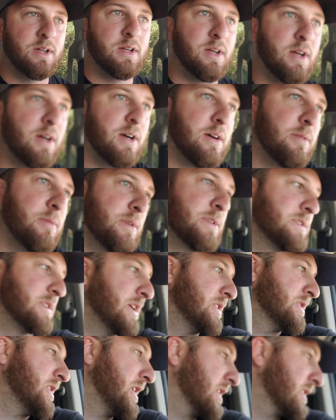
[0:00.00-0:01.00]
once
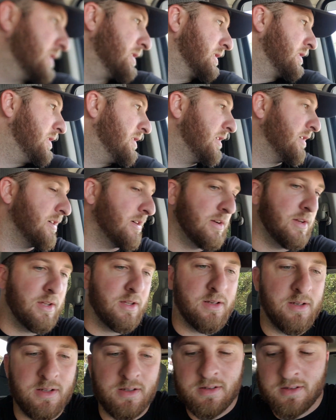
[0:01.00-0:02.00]
they check the car
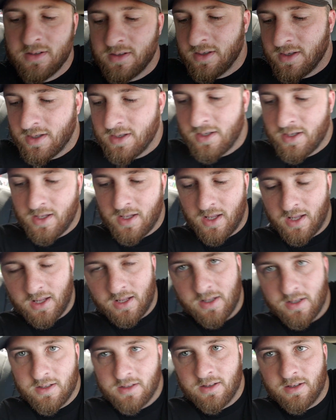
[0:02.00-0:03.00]
in,
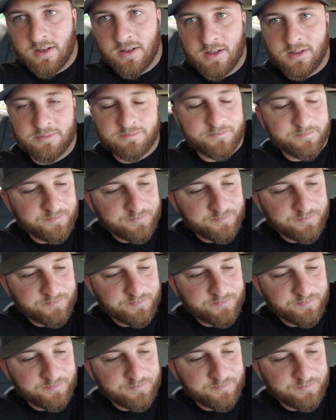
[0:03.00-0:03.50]
and we're